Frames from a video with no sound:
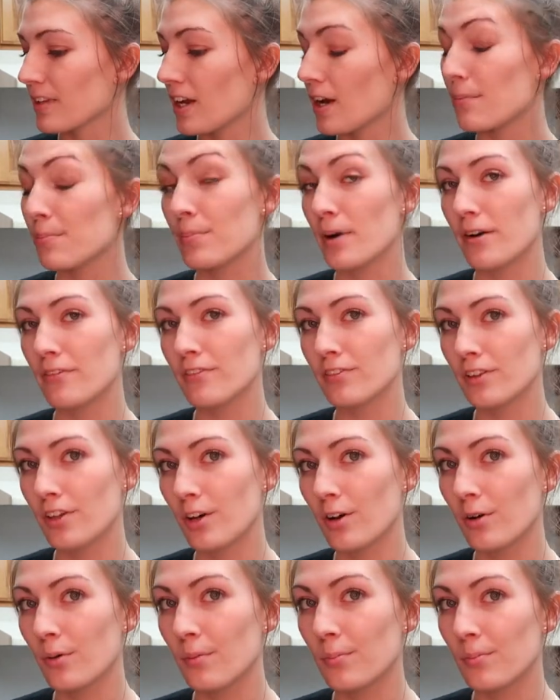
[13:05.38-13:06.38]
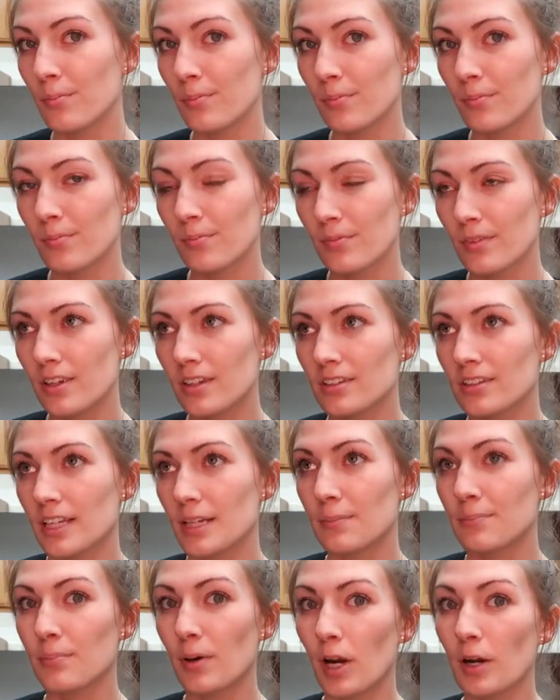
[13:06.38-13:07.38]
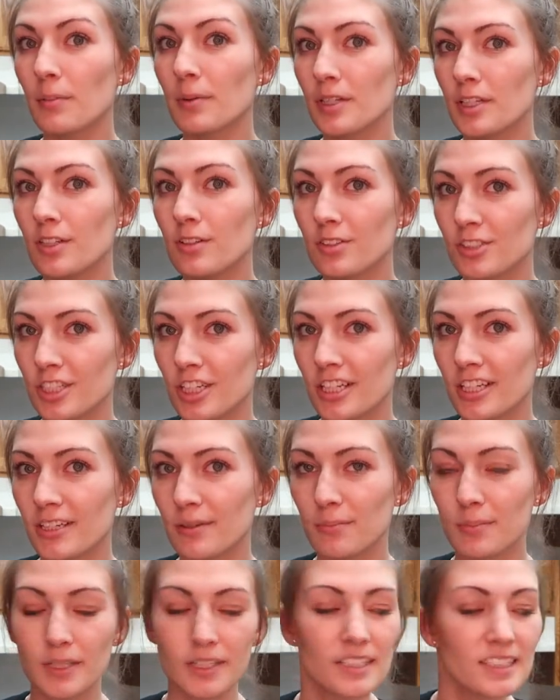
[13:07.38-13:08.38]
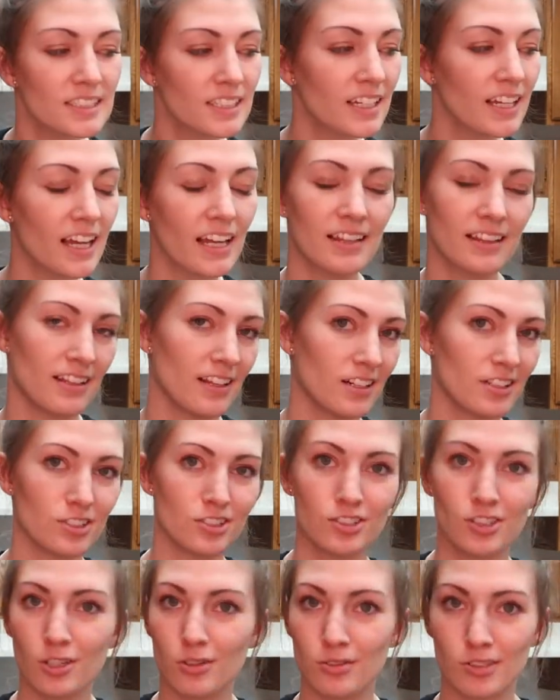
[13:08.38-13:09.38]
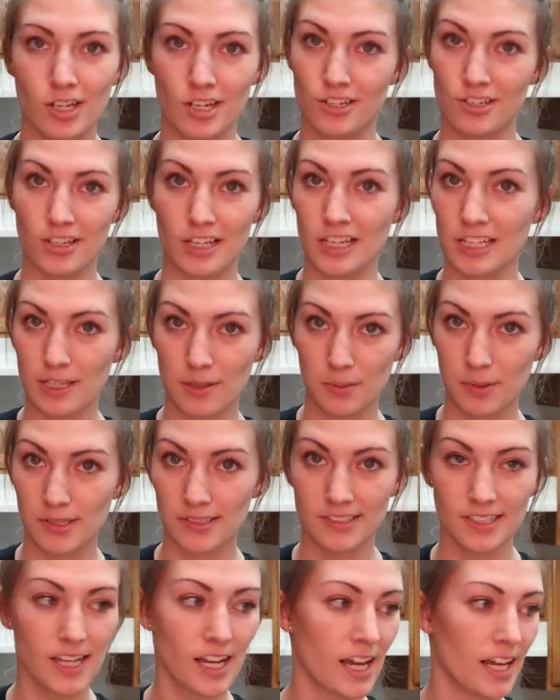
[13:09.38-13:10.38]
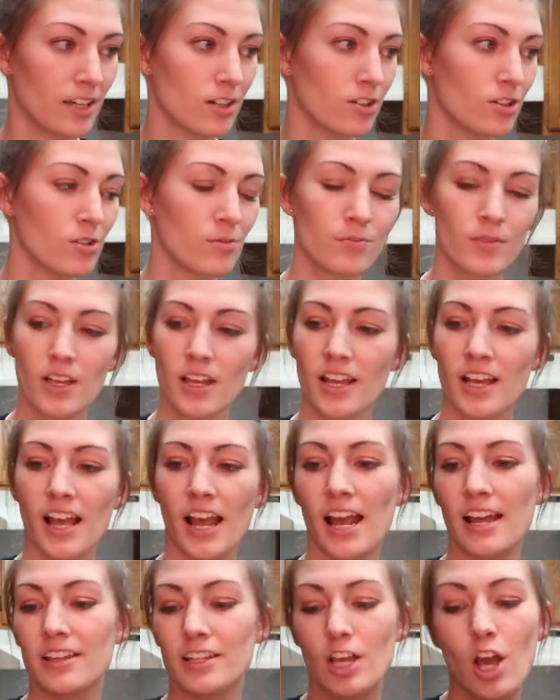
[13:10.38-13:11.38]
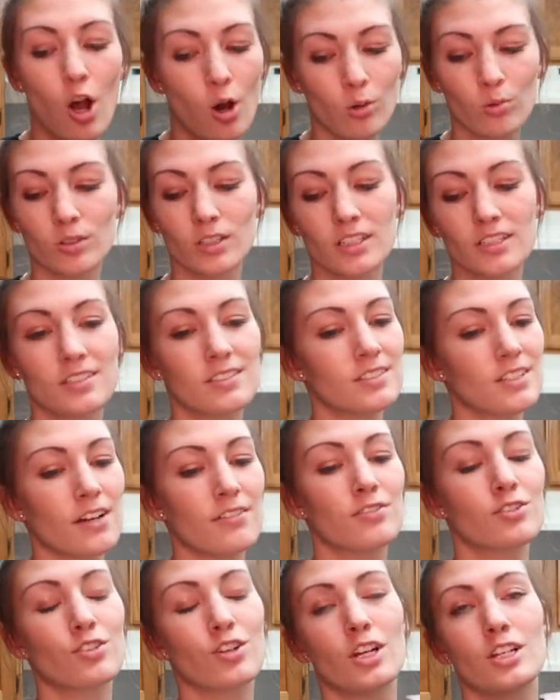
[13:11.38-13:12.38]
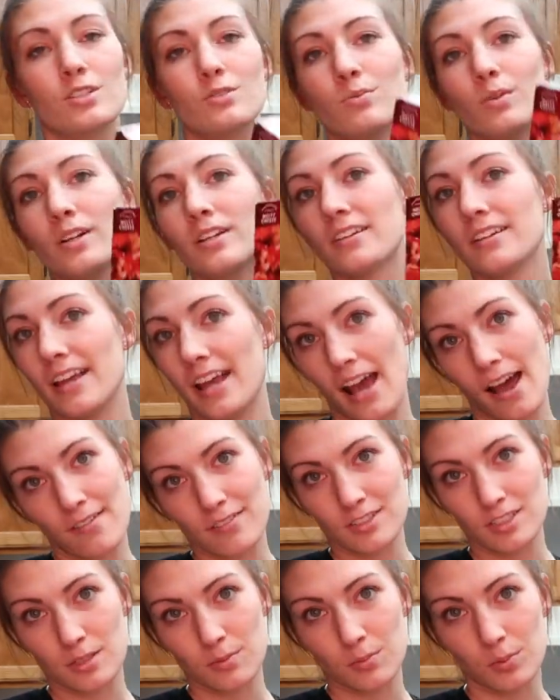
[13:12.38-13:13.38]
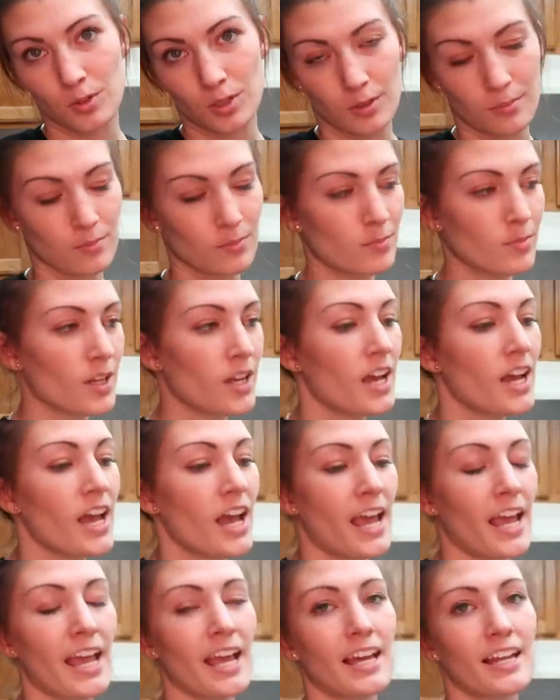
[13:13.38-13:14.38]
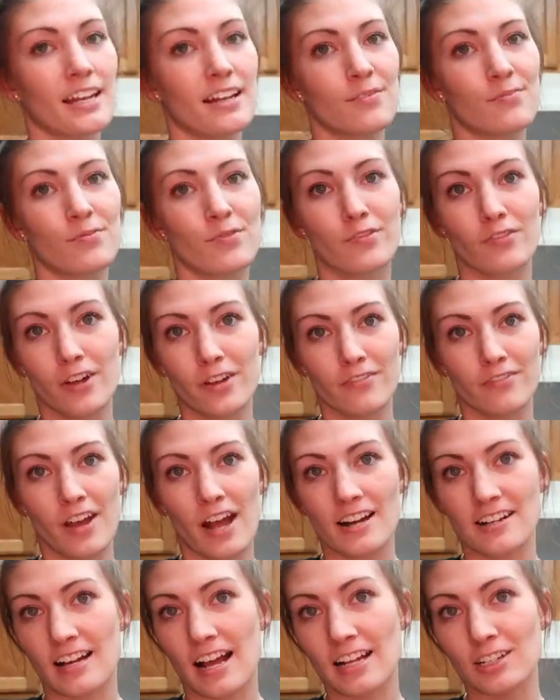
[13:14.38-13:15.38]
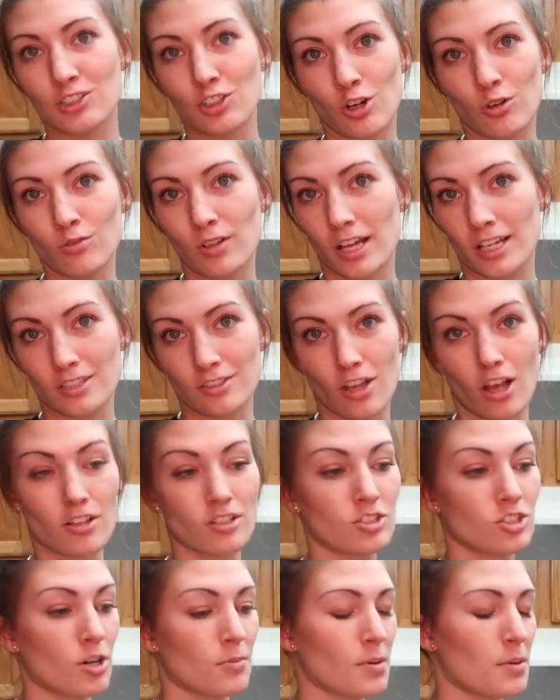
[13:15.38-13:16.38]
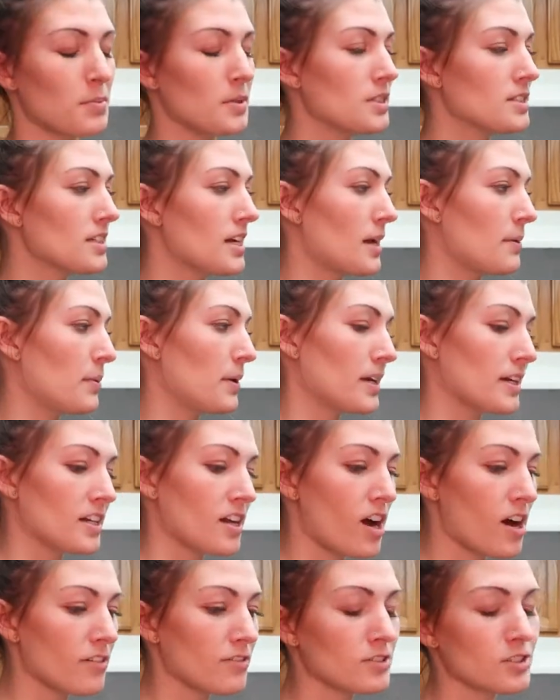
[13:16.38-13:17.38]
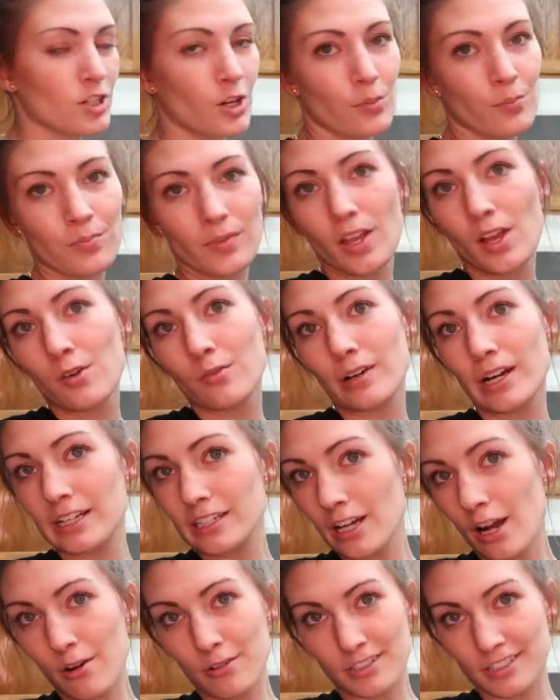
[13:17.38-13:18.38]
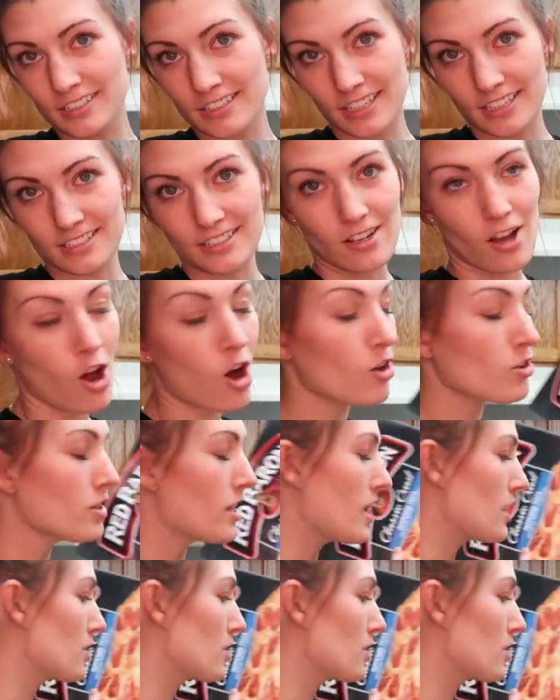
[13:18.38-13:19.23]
a buffalo, like barbecue chicken pizza, and there's no such thing in the pizza aisle. And the only stuffed crust one they have is Supreme. And fun fact, I don't like sausage on my pizza. I pick it off, so Rowdy always gets all the